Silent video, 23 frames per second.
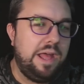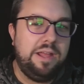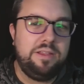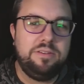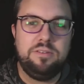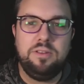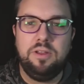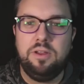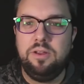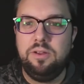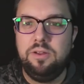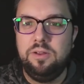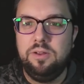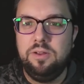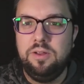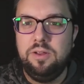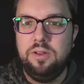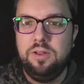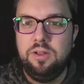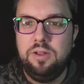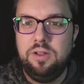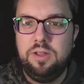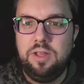So,
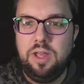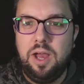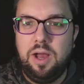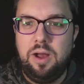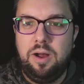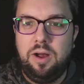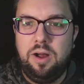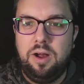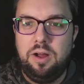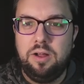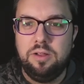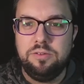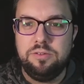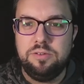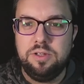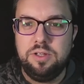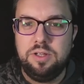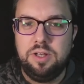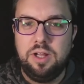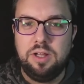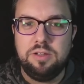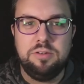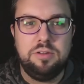yeah, I'll see
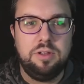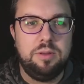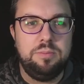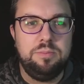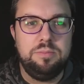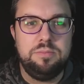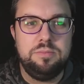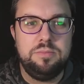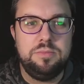you next time.